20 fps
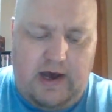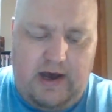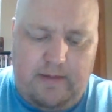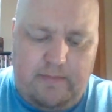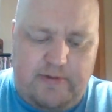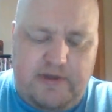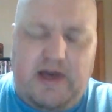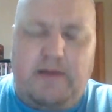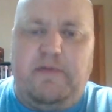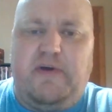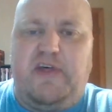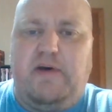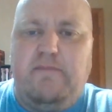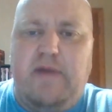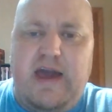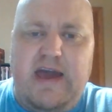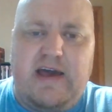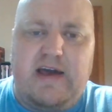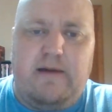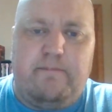Some of the
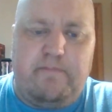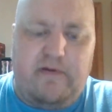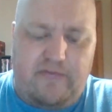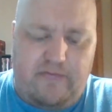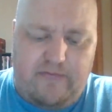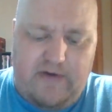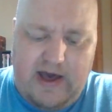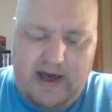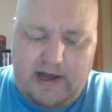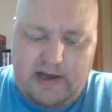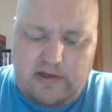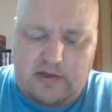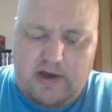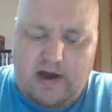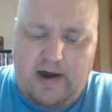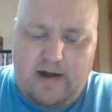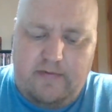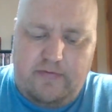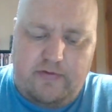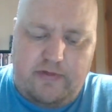makeup effects
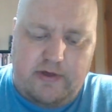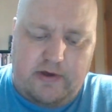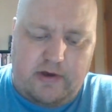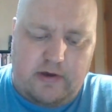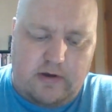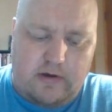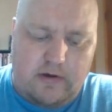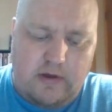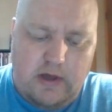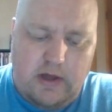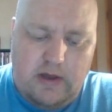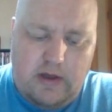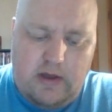on the